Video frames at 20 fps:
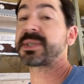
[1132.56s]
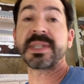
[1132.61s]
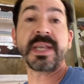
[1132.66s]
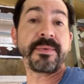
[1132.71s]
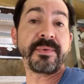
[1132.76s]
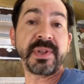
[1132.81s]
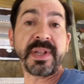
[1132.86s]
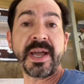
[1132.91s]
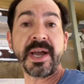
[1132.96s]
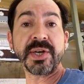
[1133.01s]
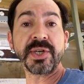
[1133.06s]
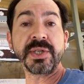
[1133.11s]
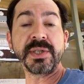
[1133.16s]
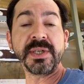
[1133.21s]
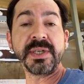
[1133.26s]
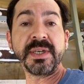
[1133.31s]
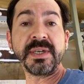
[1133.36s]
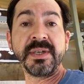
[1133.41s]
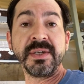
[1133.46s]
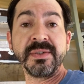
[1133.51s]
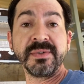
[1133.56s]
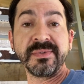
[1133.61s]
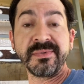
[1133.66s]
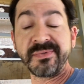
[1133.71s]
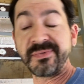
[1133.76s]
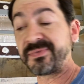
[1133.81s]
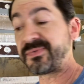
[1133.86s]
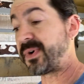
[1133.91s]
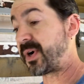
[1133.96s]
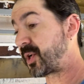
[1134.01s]
that will actually
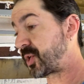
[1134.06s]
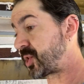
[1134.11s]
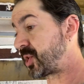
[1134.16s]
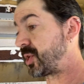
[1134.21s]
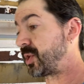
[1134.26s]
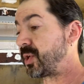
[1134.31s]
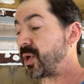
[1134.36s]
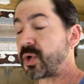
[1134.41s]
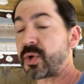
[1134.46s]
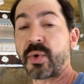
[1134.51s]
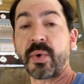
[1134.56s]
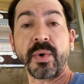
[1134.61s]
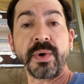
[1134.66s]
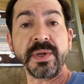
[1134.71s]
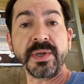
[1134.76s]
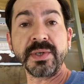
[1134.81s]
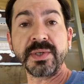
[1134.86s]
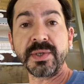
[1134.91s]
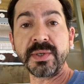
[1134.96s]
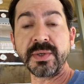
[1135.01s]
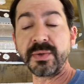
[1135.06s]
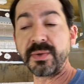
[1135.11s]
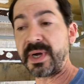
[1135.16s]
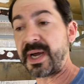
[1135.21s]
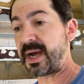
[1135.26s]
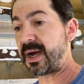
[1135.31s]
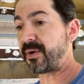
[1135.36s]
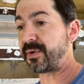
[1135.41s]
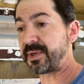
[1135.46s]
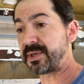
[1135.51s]
function according to
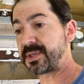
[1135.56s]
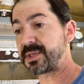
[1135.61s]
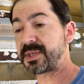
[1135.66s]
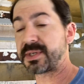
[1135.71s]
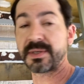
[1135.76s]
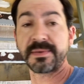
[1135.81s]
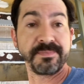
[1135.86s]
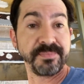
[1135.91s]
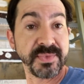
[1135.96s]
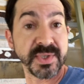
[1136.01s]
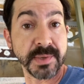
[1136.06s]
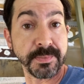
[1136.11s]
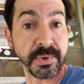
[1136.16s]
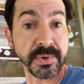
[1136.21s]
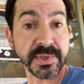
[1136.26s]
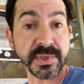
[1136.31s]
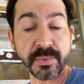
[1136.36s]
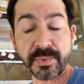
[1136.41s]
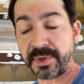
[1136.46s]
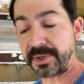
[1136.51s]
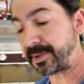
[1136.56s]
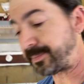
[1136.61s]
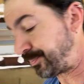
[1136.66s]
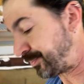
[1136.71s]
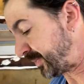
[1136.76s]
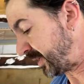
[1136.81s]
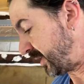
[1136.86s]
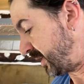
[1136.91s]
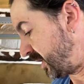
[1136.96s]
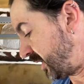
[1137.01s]
how it's supposed to work.
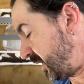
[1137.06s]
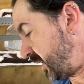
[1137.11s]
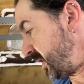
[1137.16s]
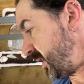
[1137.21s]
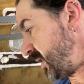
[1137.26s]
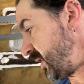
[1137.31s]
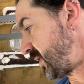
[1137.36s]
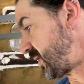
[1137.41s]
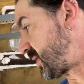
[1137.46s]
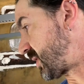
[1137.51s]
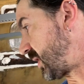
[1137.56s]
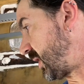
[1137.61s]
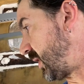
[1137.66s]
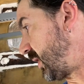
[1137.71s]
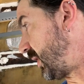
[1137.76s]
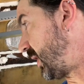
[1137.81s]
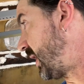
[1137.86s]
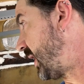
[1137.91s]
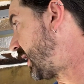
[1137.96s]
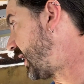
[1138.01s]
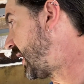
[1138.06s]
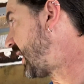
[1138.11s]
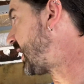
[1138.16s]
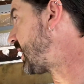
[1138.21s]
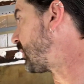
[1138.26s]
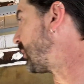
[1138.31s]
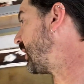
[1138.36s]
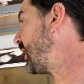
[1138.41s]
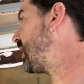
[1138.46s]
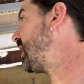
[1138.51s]
So
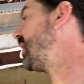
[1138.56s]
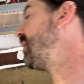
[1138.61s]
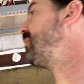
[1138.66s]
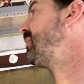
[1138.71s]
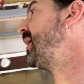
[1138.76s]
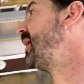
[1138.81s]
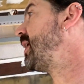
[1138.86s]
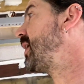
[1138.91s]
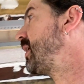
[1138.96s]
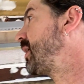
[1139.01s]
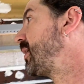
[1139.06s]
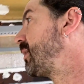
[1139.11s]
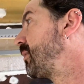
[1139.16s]
anyway, my